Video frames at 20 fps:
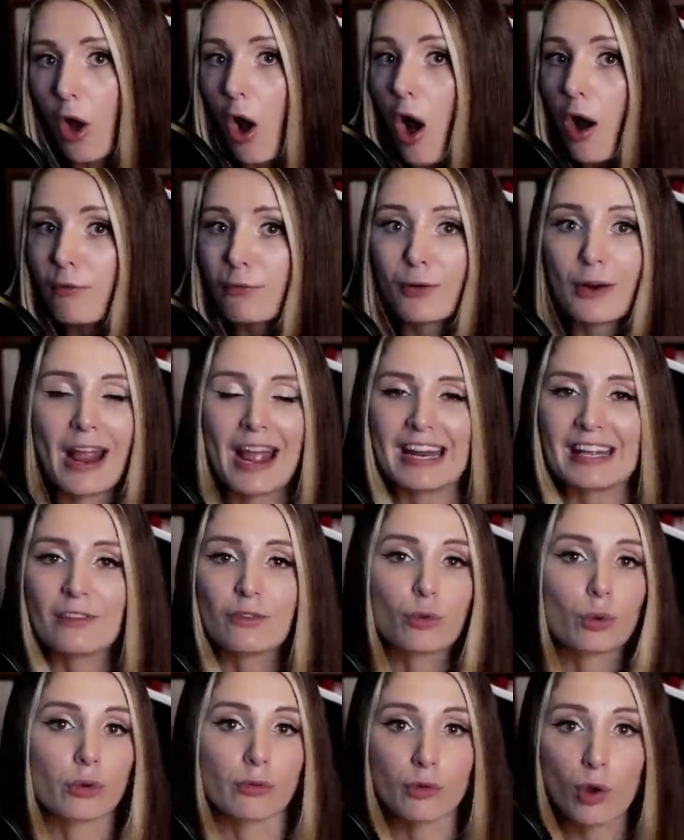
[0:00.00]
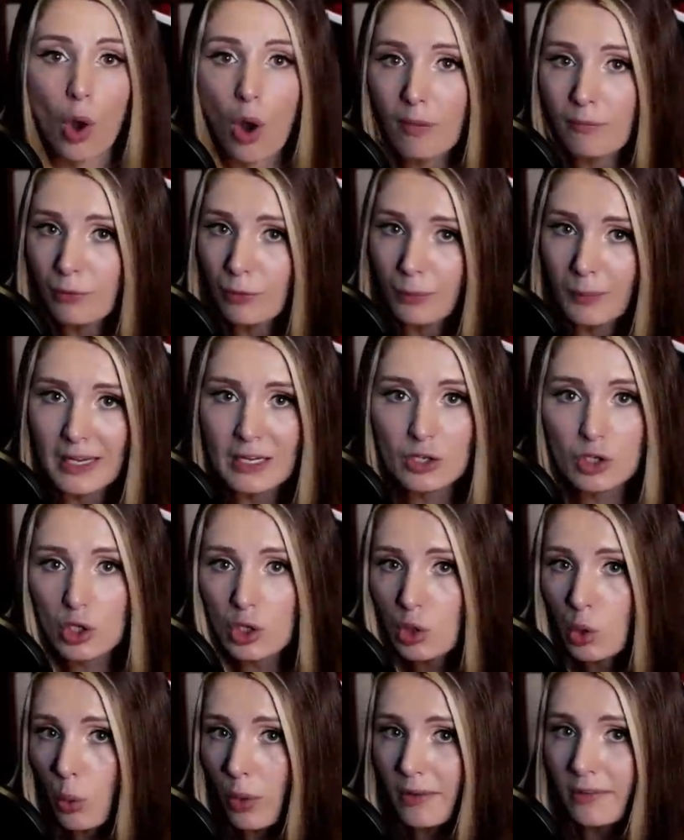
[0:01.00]
offer any sort of
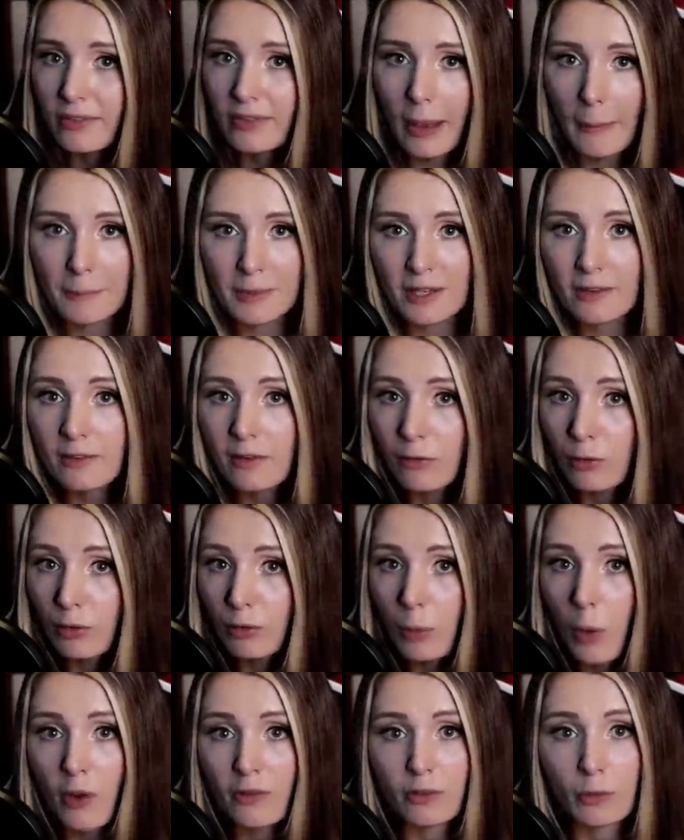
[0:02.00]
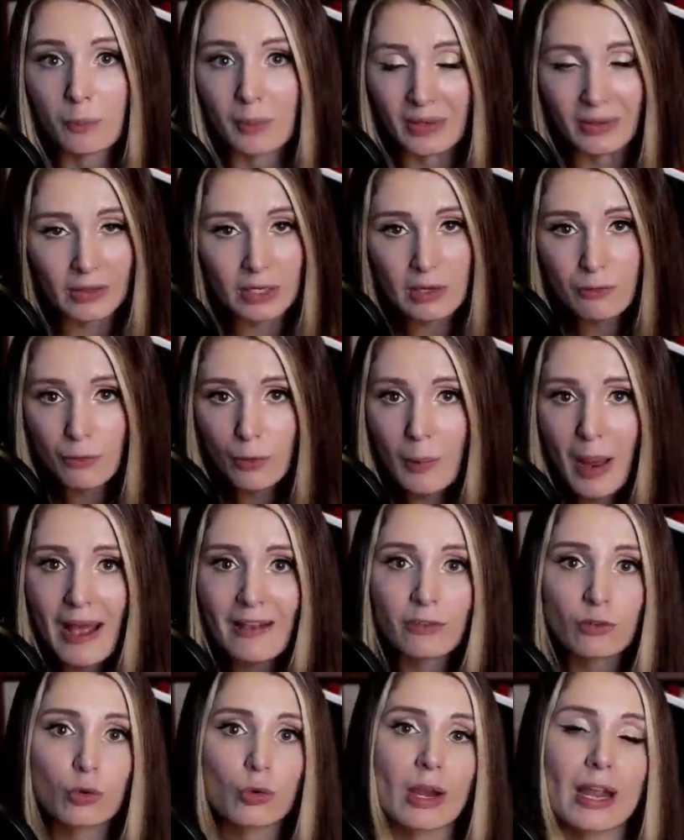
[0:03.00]
confirmation nor acceptance of responsibility for
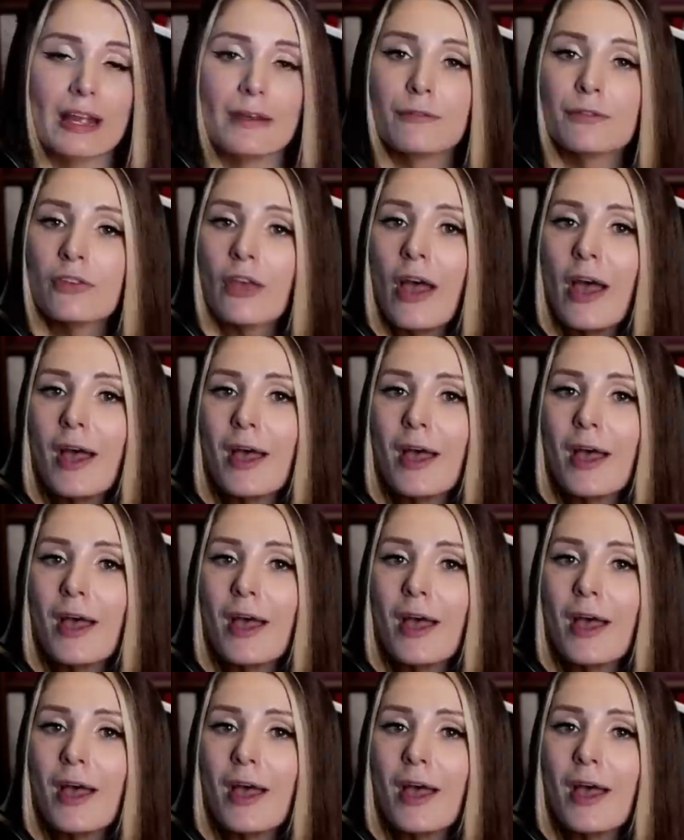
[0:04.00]
mass graves,